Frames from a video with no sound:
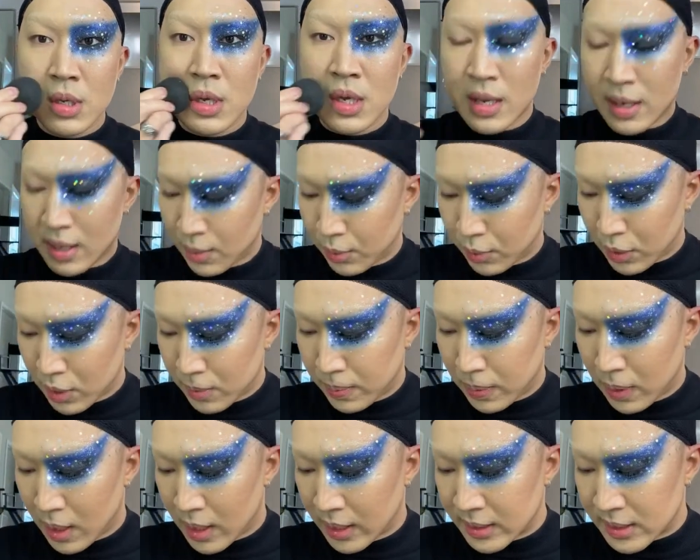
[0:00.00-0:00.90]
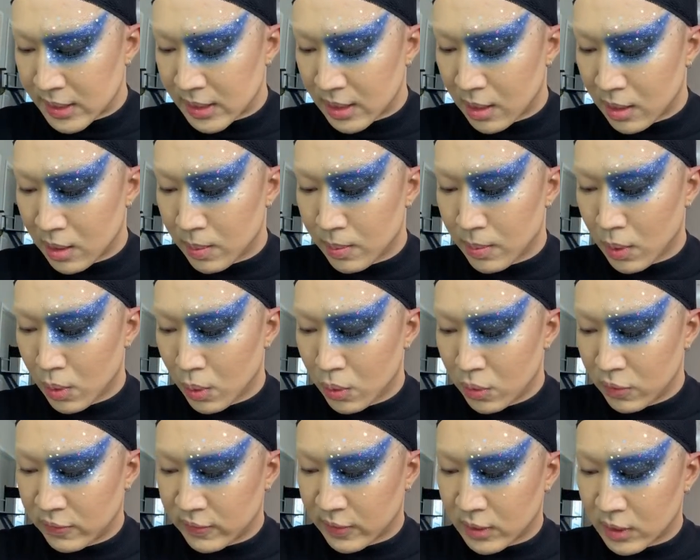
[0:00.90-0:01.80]
And I'm gonna apply some
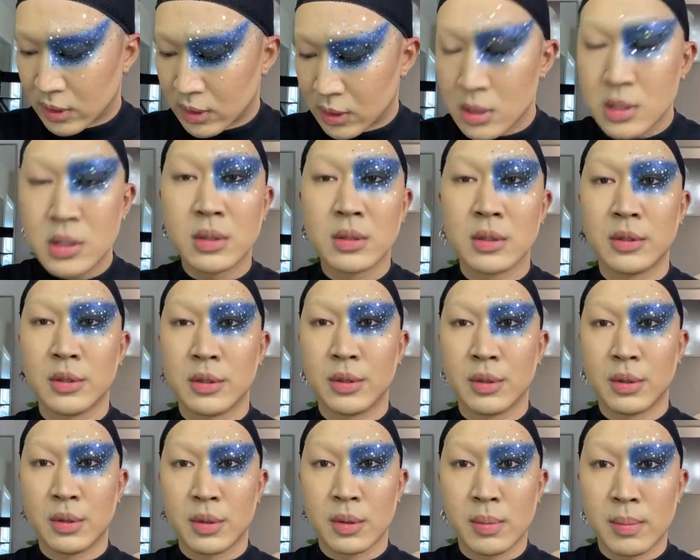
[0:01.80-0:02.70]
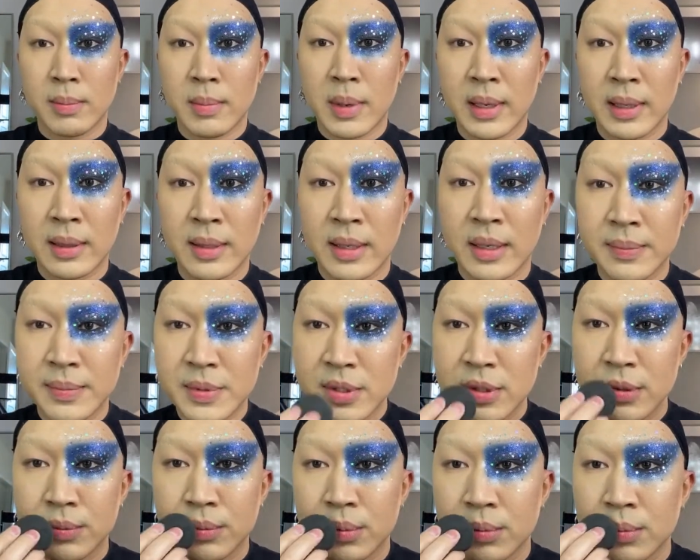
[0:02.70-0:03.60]
over my lips,